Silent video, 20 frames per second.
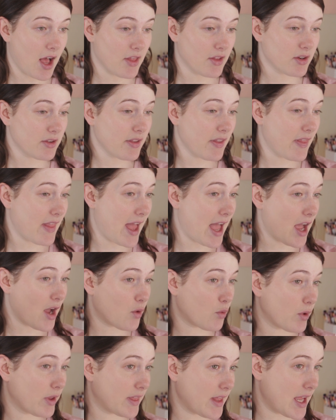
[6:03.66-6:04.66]
other than
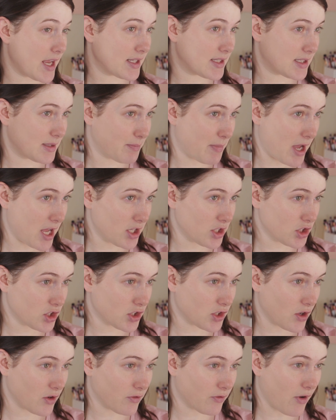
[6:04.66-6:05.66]
that, with a sponge
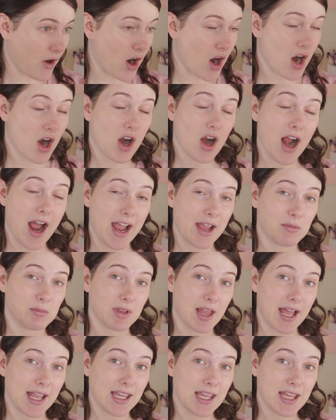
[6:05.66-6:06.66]
so far, I'm
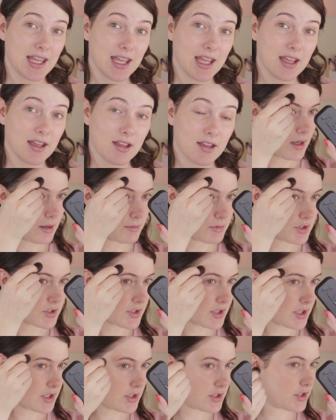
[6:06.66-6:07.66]
liking it. I'm
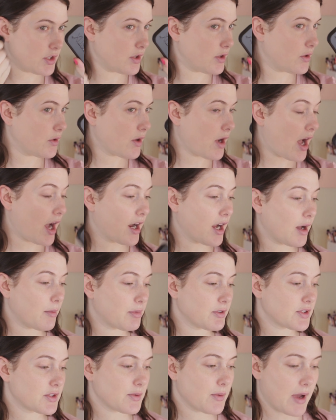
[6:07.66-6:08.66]
just gonna do a
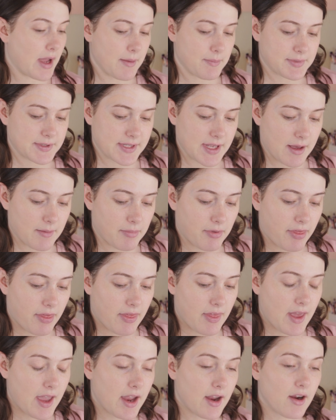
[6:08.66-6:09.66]
couple swipes up
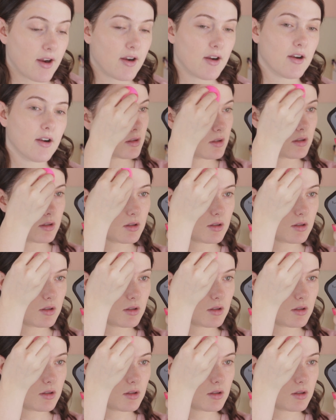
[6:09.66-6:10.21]
there.